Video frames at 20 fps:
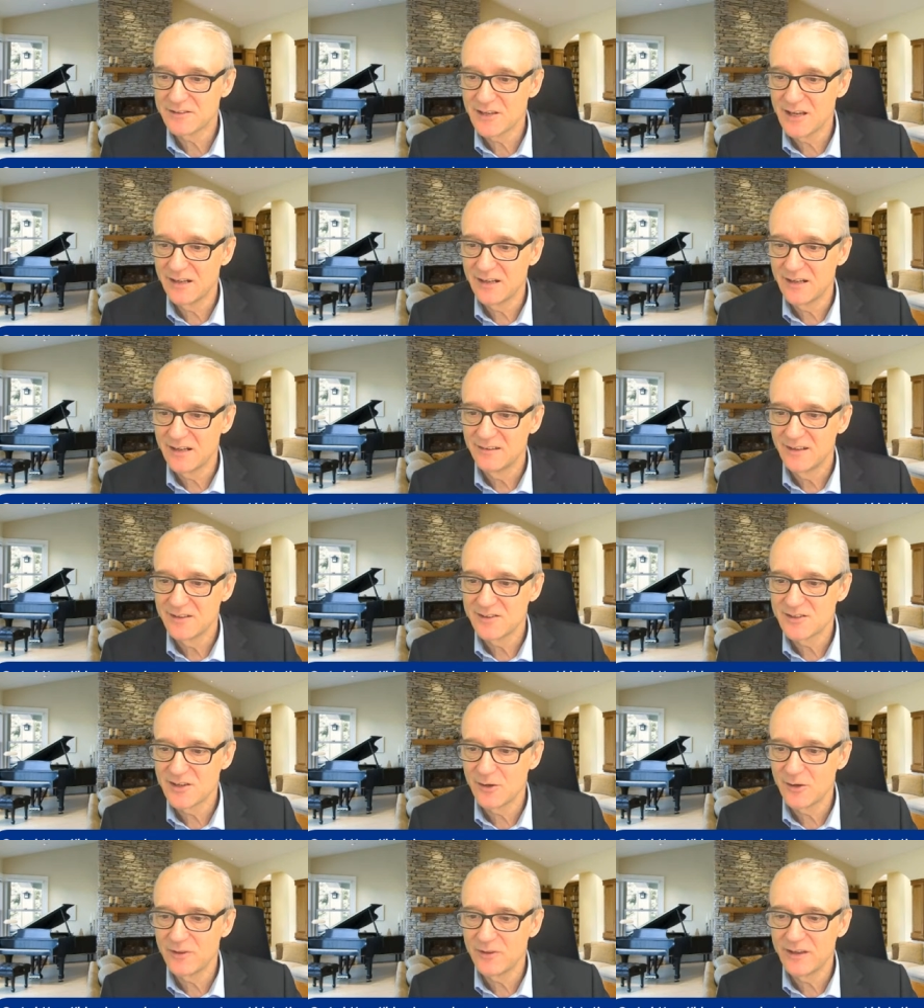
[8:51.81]
Until
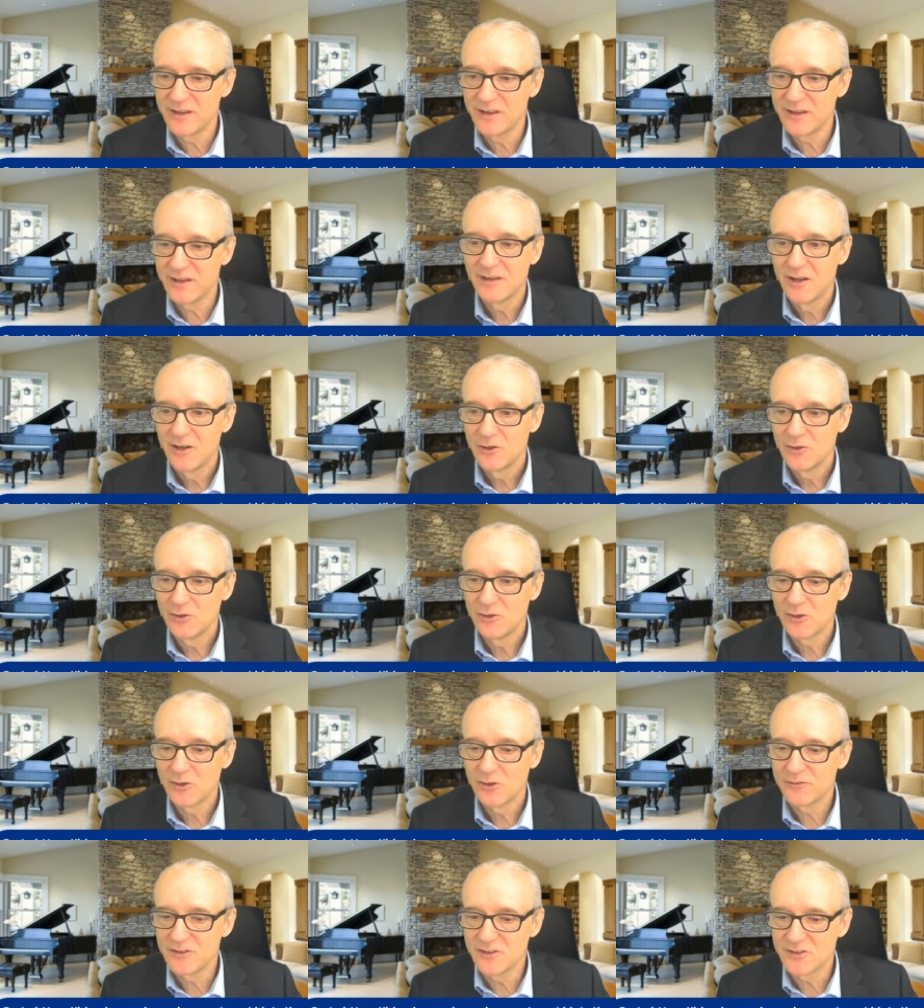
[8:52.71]
then, look after
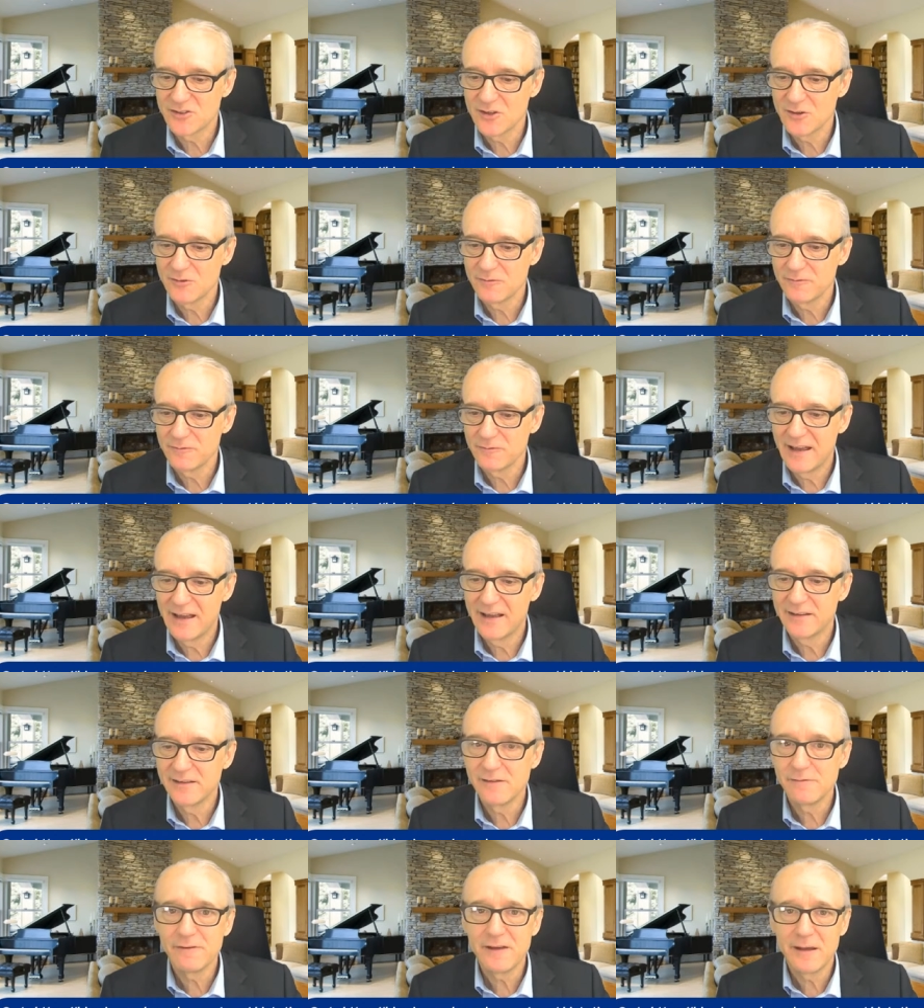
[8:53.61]
yourself and your
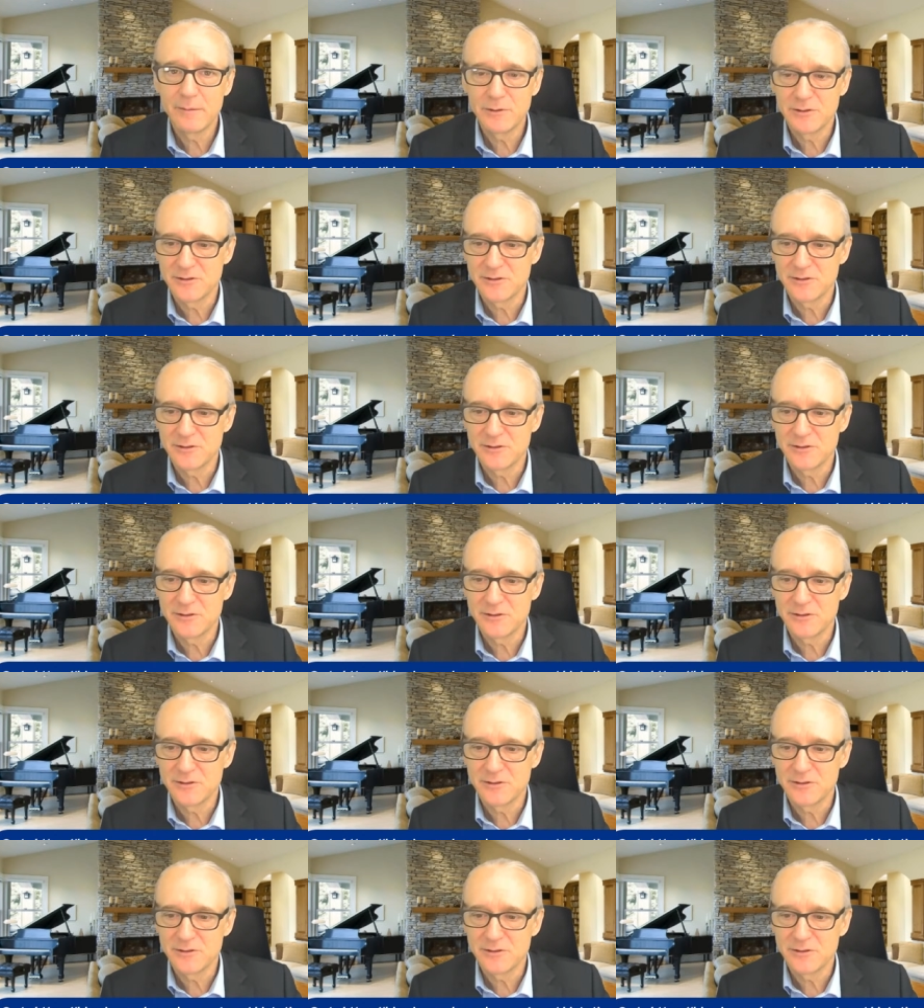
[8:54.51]
families.